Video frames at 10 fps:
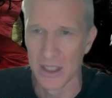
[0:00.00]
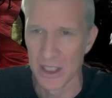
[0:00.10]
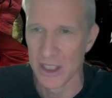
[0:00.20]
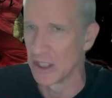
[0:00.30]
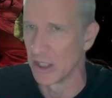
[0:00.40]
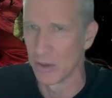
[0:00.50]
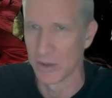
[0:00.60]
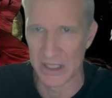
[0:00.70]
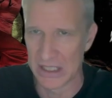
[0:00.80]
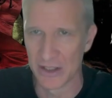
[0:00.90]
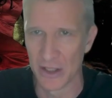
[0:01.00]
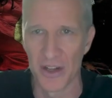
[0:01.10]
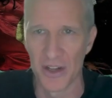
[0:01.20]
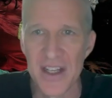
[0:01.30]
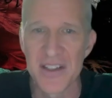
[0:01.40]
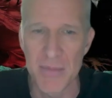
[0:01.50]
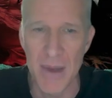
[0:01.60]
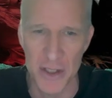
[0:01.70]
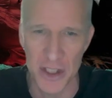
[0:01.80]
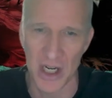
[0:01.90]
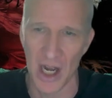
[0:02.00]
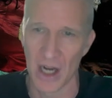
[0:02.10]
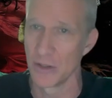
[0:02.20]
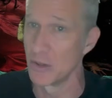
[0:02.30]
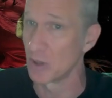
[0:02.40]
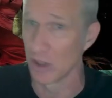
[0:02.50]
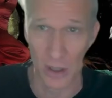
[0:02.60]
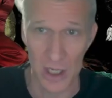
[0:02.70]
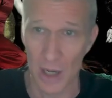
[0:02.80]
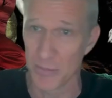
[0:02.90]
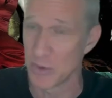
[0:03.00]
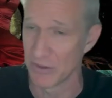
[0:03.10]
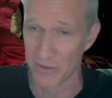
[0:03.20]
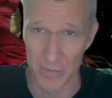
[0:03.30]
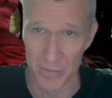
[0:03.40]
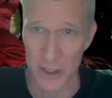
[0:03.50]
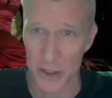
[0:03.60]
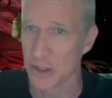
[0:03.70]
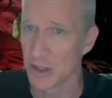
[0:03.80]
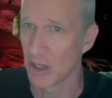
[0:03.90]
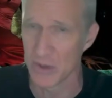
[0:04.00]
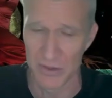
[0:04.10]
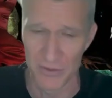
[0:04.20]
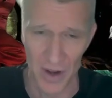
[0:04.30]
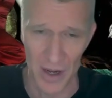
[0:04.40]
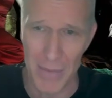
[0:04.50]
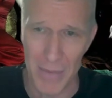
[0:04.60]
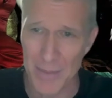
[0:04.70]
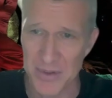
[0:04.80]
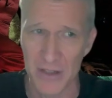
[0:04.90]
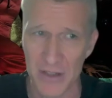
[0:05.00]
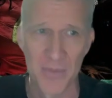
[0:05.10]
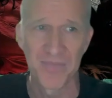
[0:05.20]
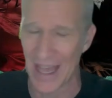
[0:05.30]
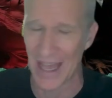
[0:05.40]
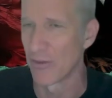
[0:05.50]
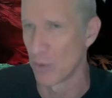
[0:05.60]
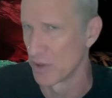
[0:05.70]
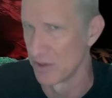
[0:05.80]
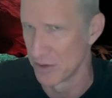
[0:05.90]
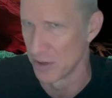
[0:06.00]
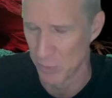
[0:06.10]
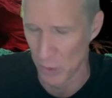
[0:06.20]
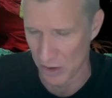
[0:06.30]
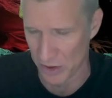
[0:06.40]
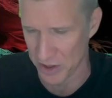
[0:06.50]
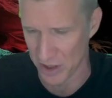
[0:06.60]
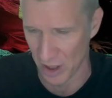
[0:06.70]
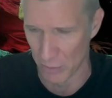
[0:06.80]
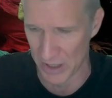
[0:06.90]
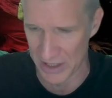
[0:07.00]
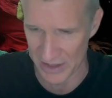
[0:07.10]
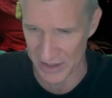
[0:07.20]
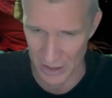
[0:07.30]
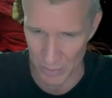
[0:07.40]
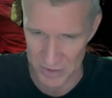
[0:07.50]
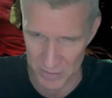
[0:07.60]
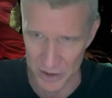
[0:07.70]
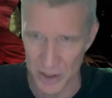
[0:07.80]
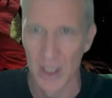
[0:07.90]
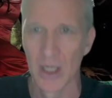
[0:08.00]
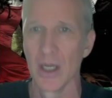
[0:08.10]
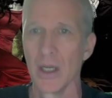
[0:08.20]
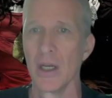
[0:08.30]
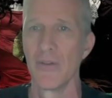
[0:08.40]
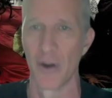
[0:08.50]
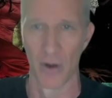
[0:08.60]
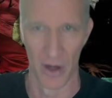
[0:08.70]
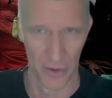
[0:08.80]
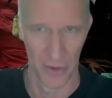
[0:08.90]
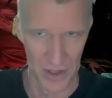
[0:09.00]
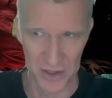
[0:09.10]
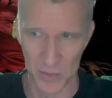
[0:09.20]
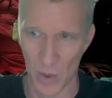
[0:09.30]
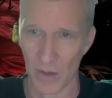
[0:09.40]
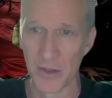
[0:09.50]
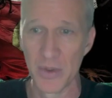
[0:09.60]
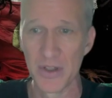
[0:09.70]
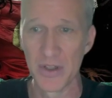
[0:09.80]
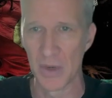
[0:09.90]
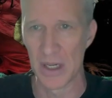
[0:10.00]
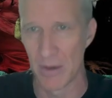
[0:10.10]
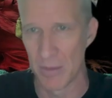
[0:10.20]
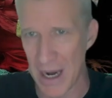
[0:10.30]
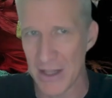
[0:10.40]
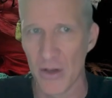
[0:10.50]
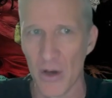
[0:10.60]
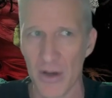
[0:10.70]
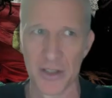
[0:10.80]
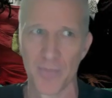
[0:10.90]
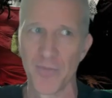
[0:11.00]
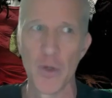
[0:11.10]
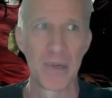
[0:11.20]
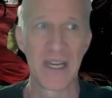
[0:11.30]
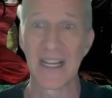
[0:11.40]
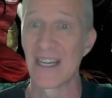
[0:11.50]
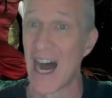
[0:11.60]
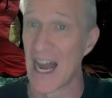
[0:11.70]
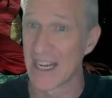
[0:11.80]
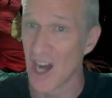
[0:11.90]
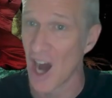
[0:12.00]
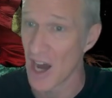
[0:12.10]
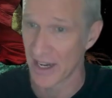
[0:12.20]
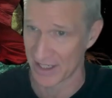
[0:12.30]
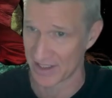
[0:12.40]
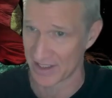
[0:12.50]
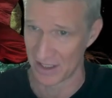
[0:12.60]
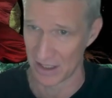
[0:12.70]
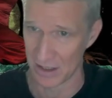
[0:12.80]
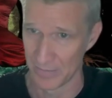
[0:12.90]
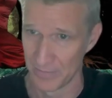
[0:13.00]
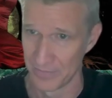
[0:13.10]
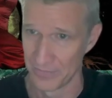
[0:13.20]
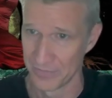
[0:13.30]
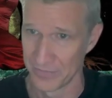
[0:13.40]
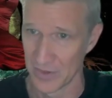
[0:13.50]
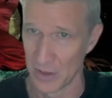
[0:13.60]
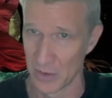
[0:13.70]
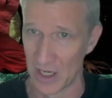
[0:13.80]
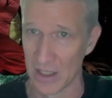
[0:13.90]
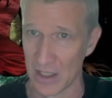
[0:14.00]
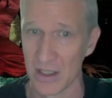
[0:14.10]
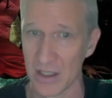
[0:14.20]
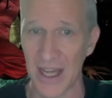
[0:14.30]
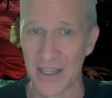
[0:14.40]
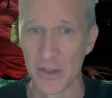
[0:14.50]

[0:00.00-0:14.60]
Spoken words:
there are things about Chicago you can look up, you can find pictures of, you can find maps of, and of course, there's this book called Chicago by Night that helps a bunch. There are other ones as well. My thought is you pick an iconic city, okay, that you